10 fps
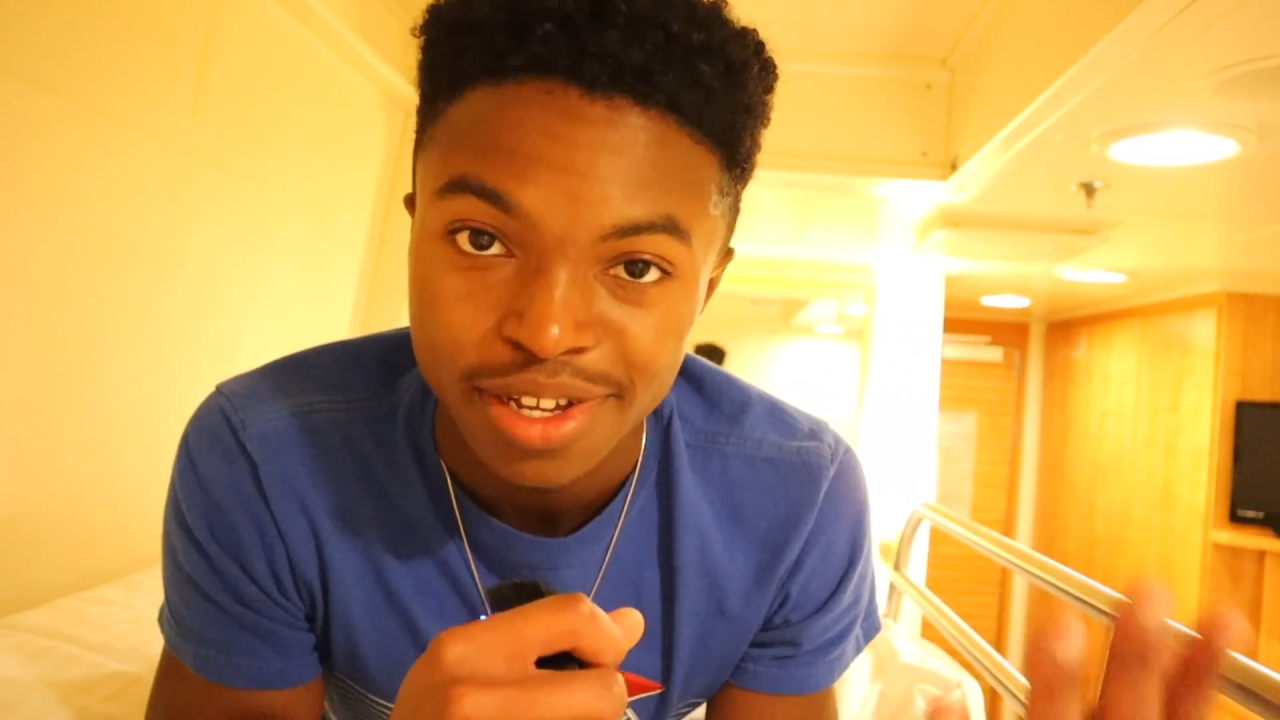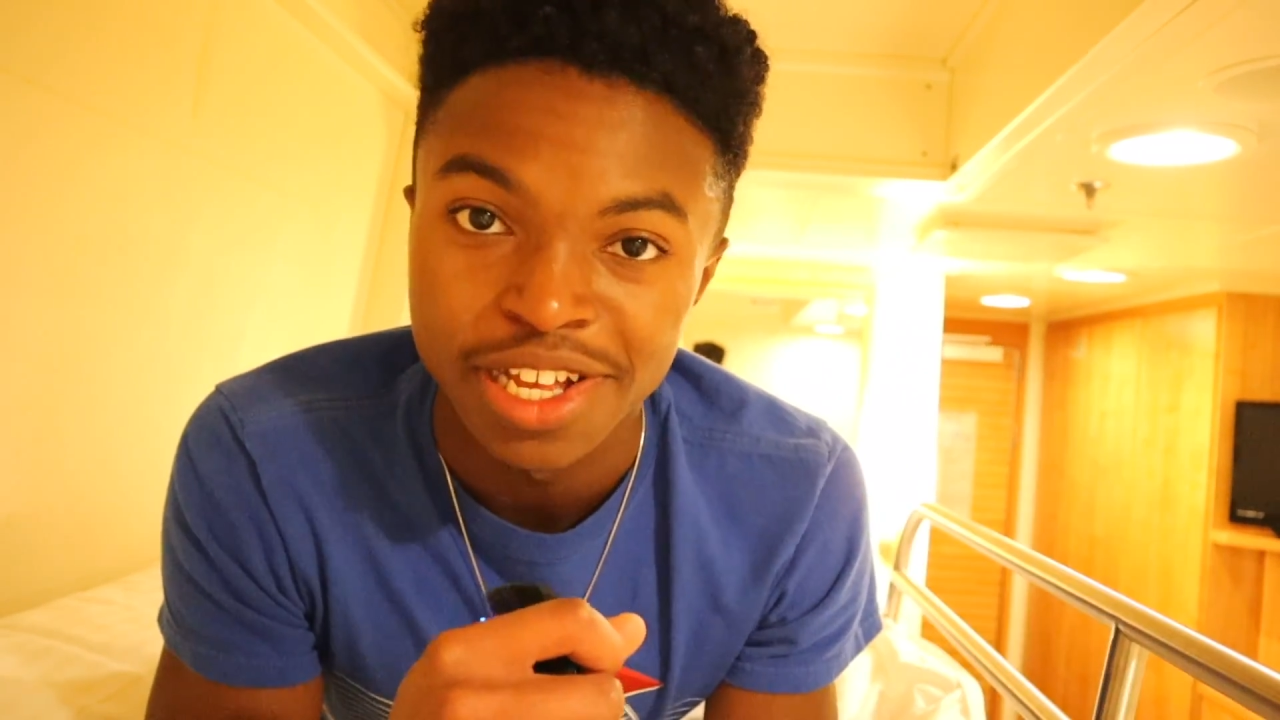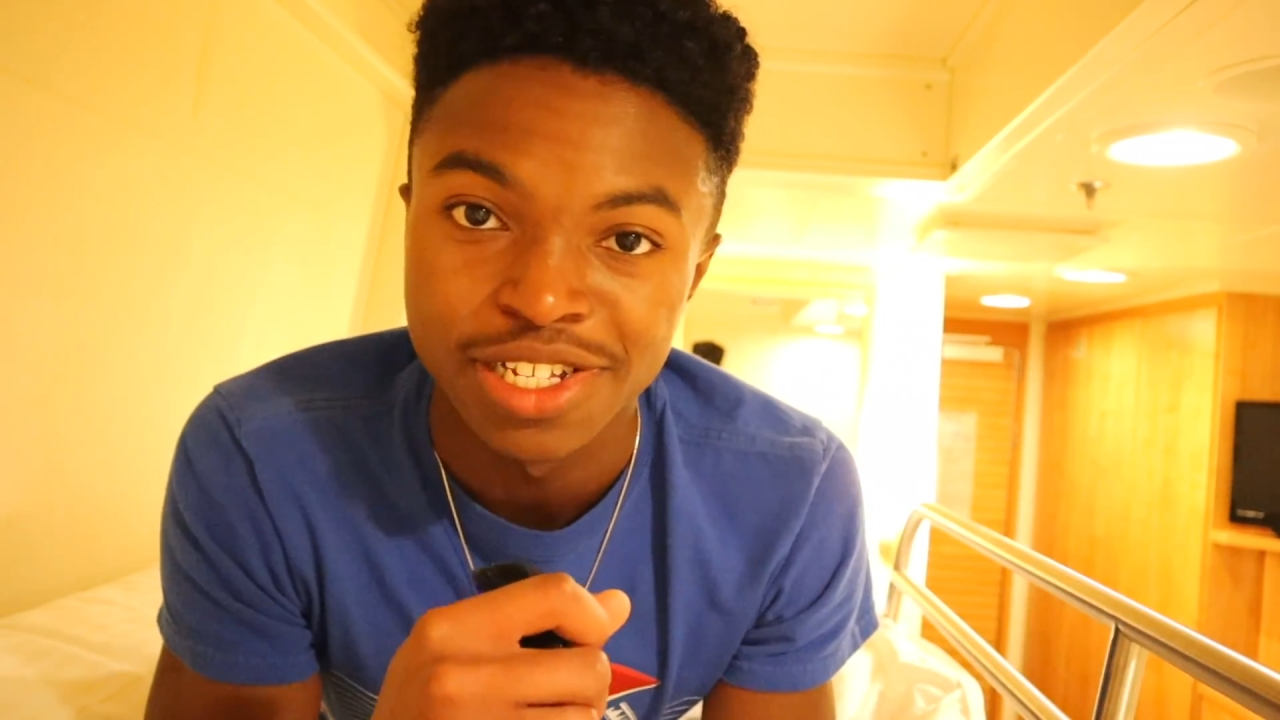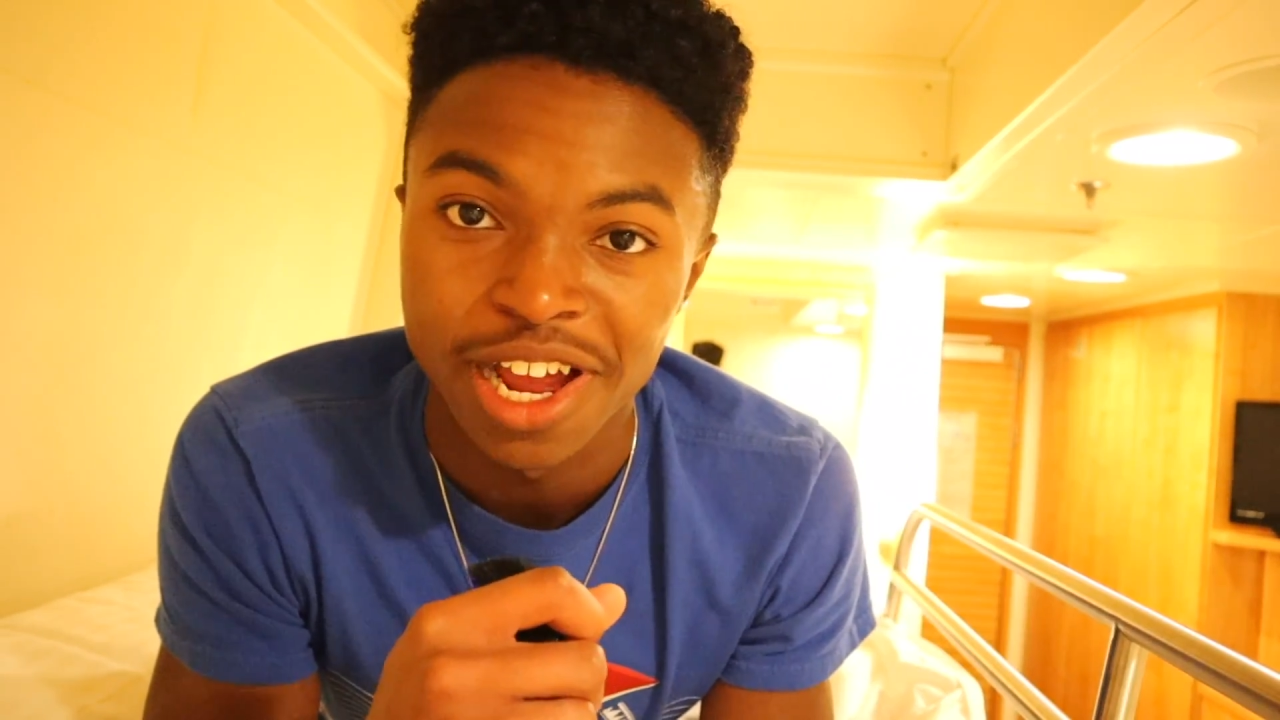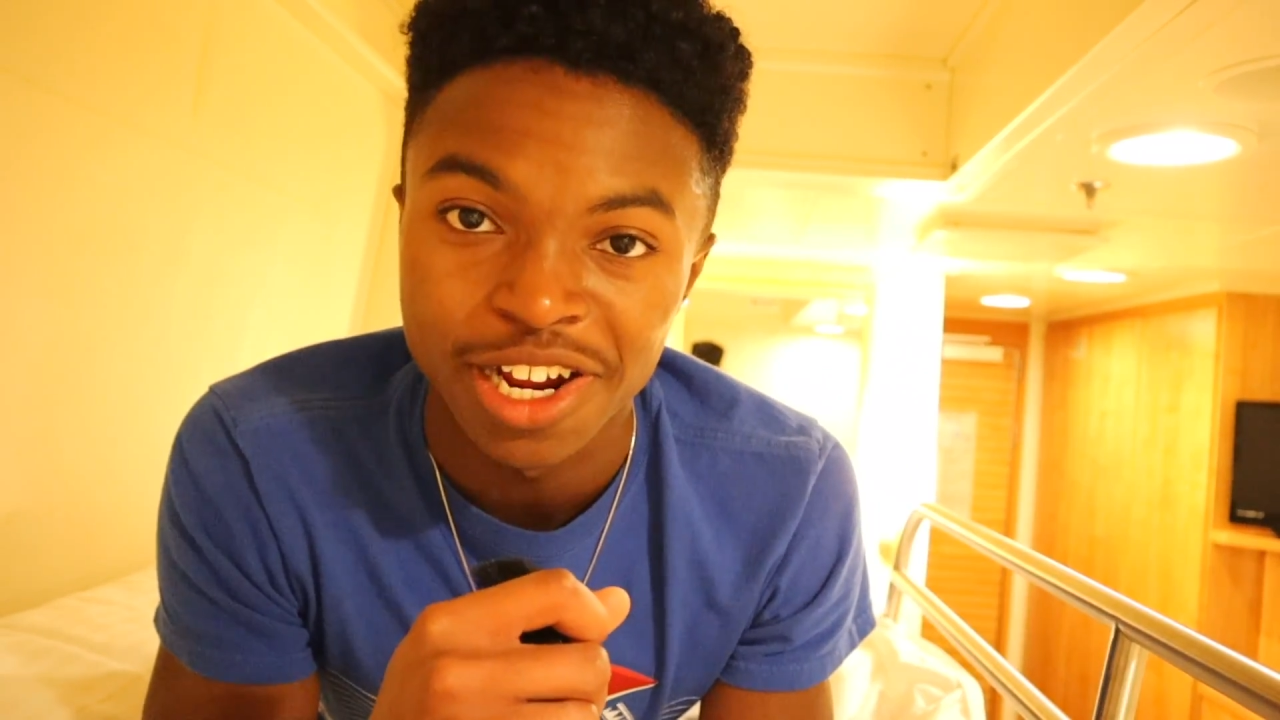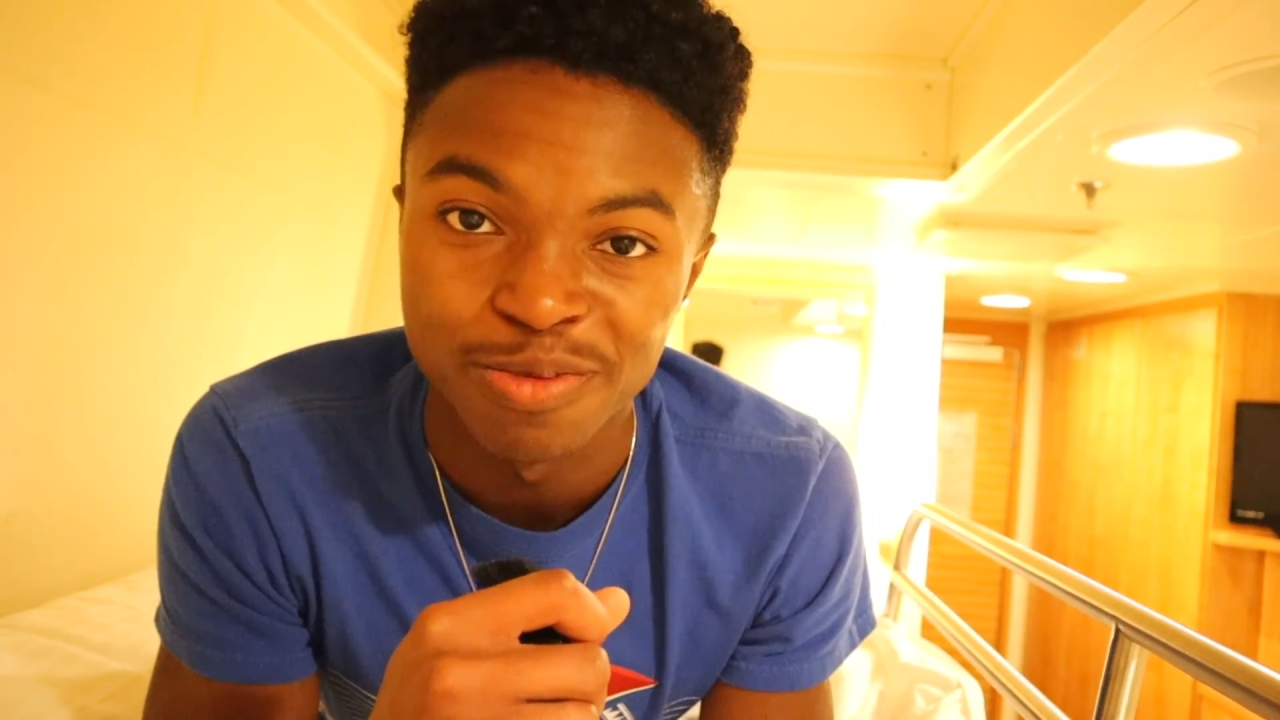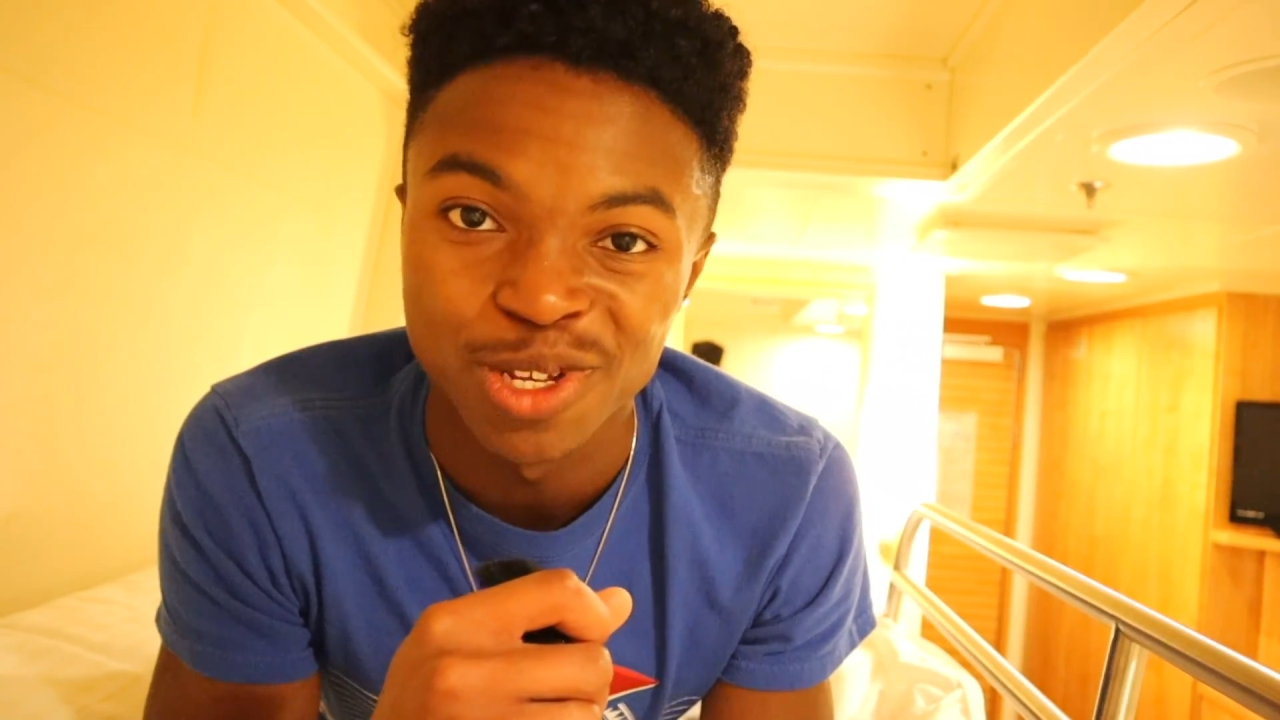It's not going to